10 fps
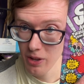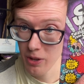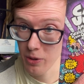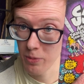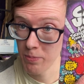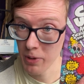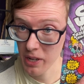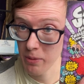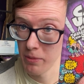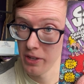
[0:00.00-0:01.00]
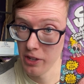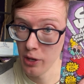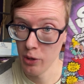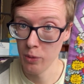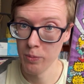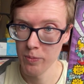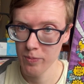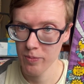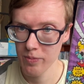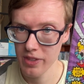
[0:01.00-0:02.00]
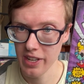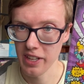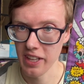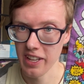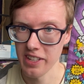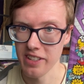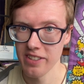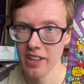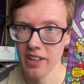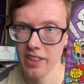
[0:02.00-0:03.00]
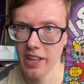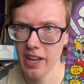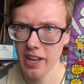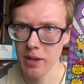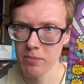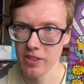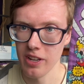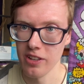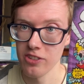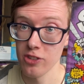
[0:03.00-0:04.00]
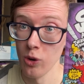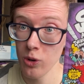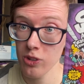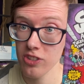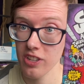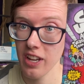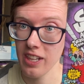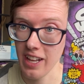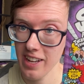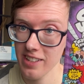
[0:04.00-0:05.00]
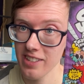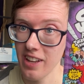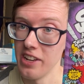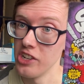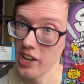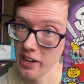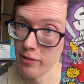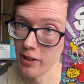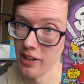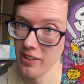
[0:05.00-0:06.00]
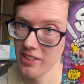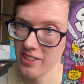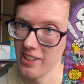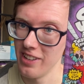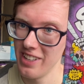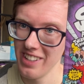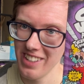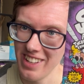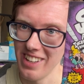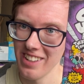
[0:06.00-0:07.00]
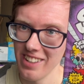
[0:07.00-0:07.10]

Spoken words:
who become the new dinner ladies, their names are Zorks, Clax and Jennifer. So yeah,